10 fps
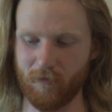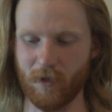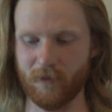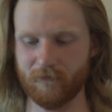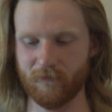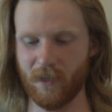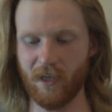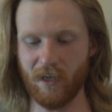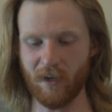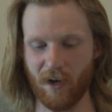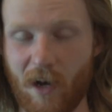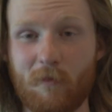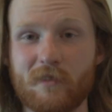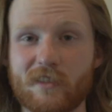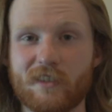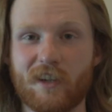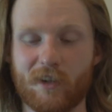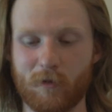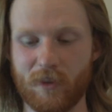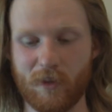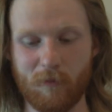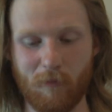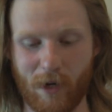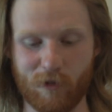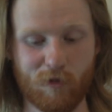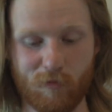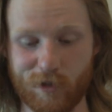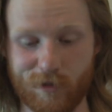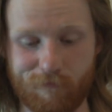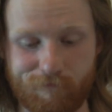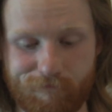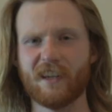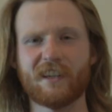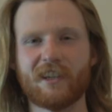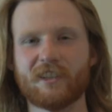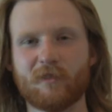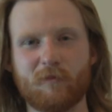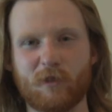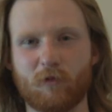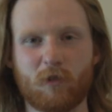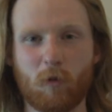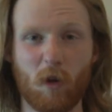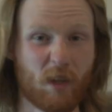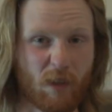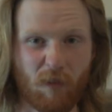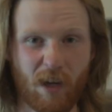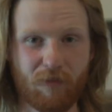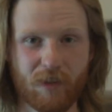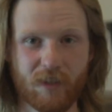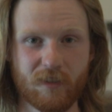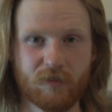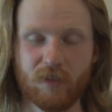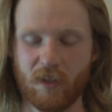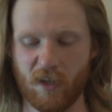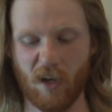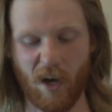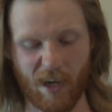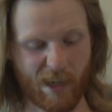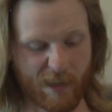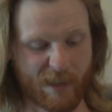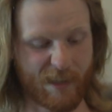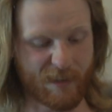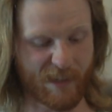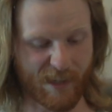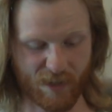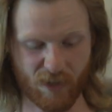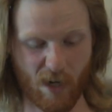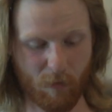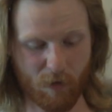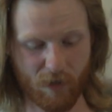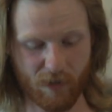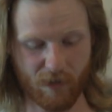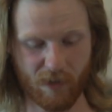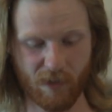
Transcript: but I'm stuck with the micro prism. Then I guess some little quality of life things. I like the 10-second timer on it.